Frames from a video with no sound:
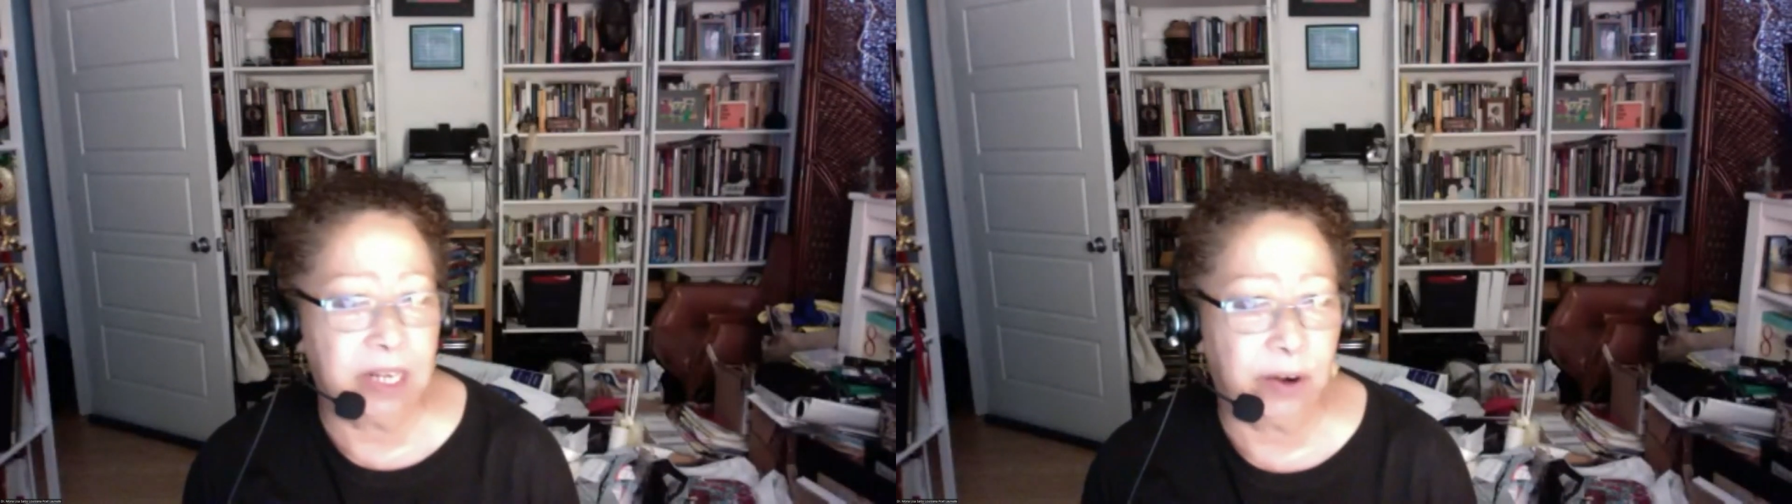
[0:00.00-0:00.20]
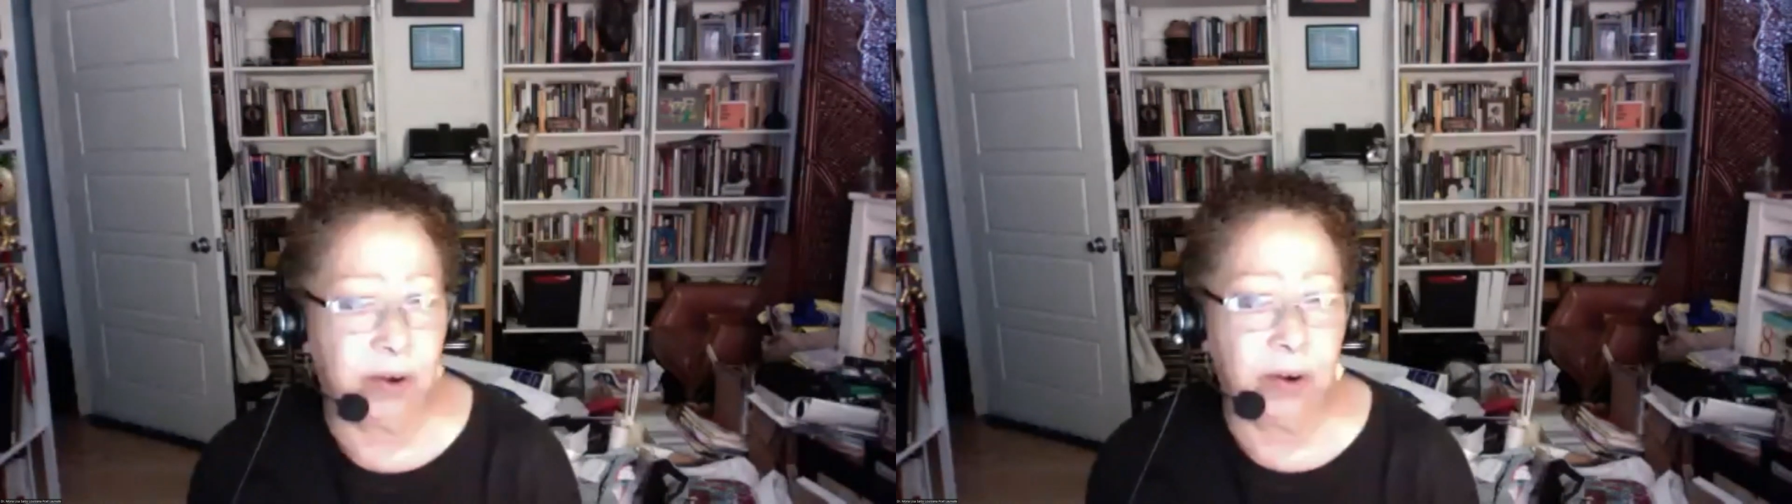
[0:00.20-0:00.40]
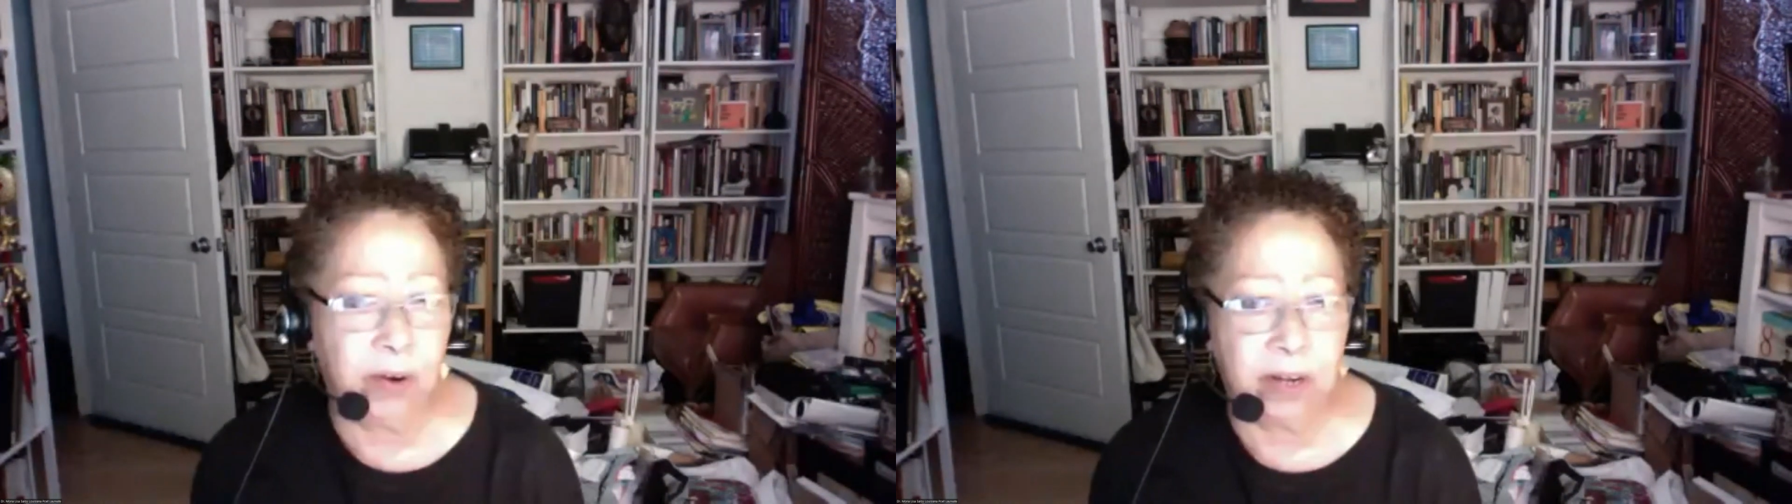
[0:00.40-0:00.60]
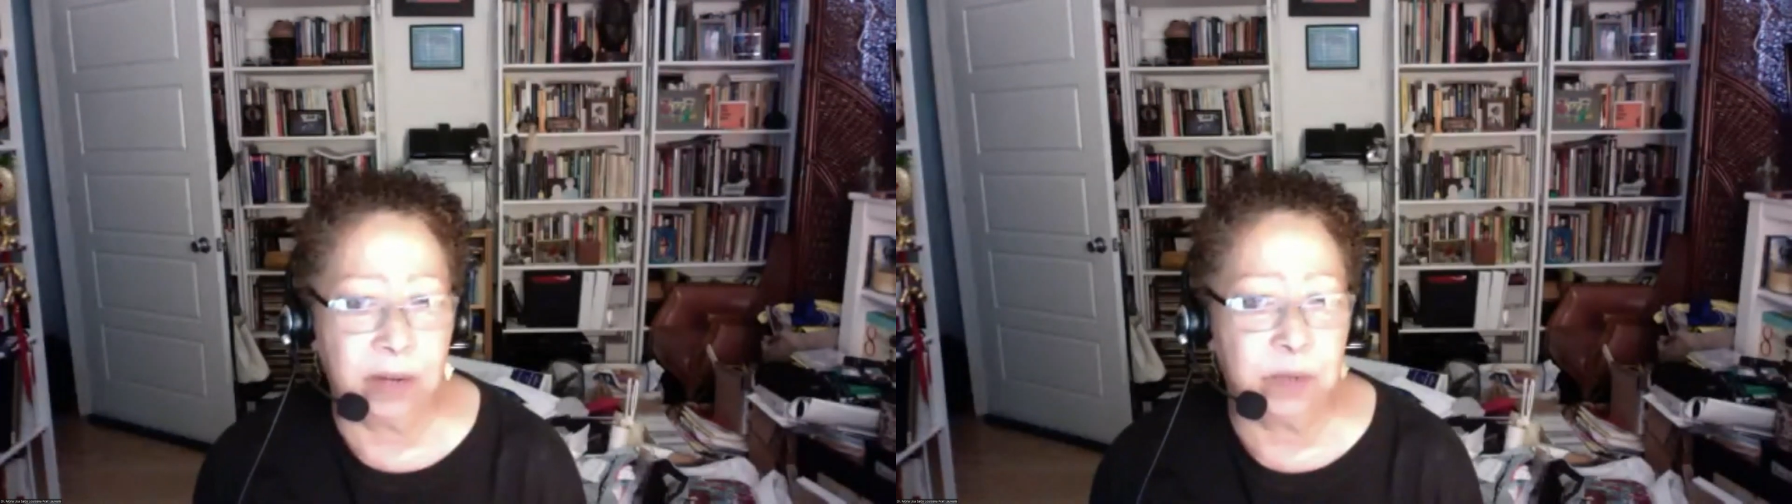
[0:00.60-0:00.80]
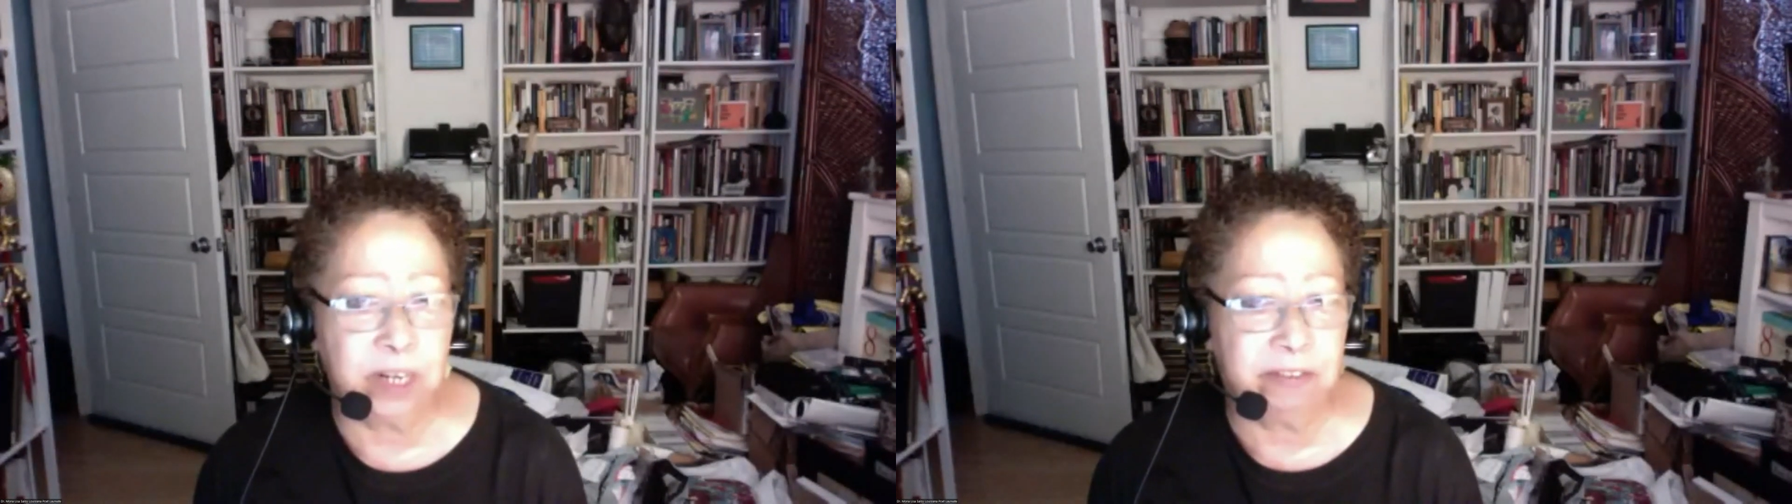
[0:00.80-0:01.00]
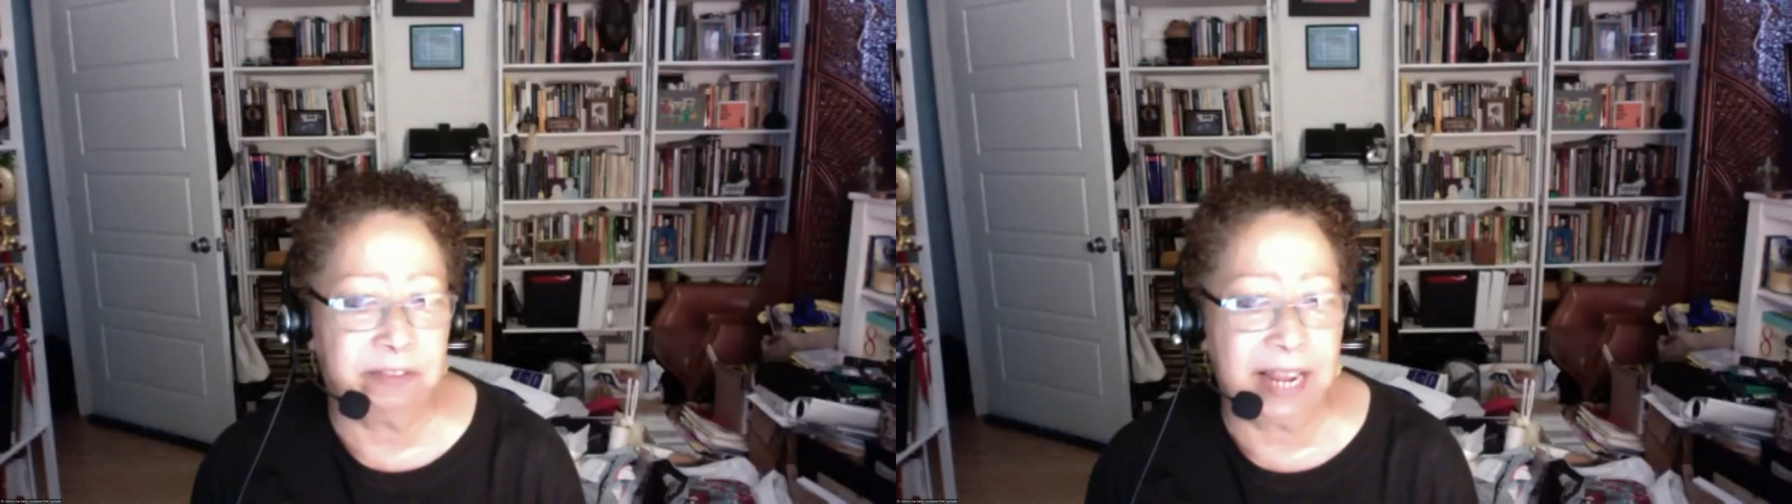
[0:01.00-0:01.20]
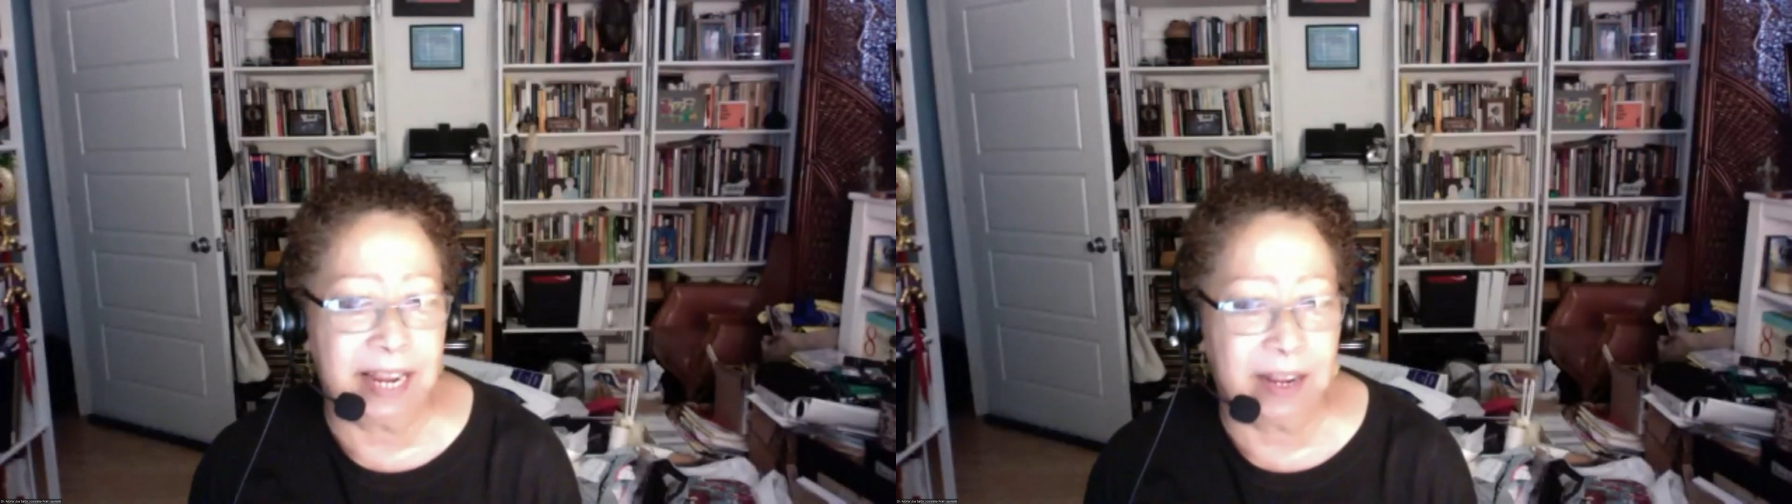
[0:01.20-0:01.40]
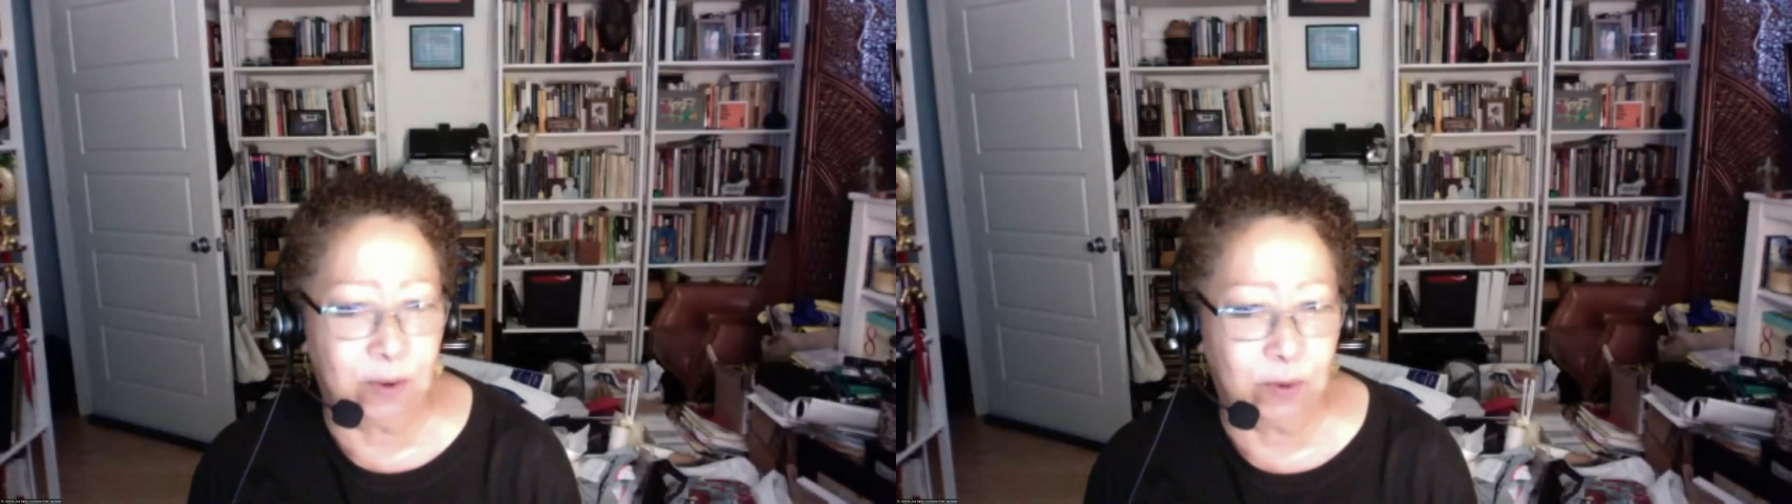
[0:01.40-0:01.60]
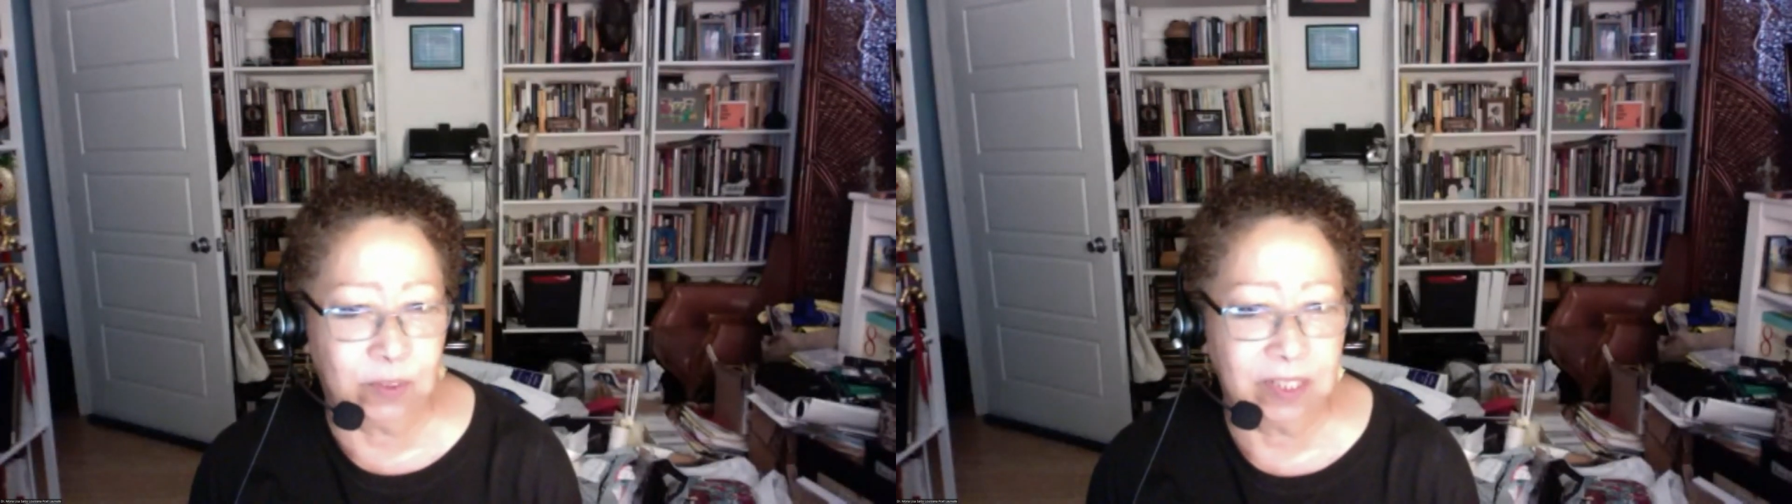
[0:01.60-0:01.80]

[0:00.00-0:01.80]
heard and what he found.